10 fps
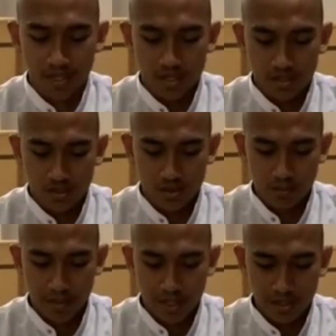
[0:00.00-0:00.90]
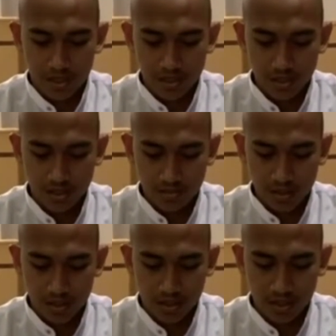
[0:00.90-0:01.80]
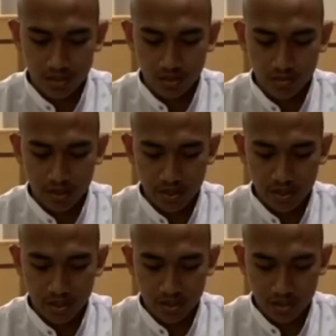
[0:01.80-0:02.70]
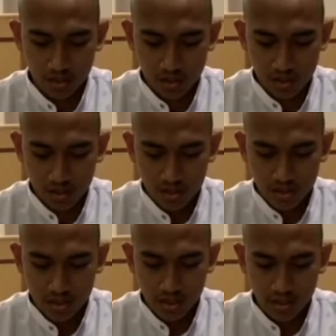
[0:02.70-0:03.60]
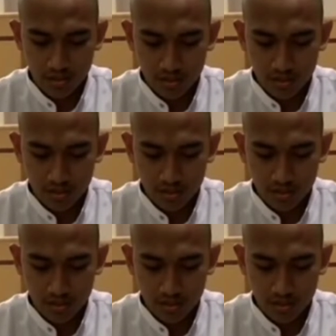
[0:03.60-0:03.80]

So penalties in monthly installment is state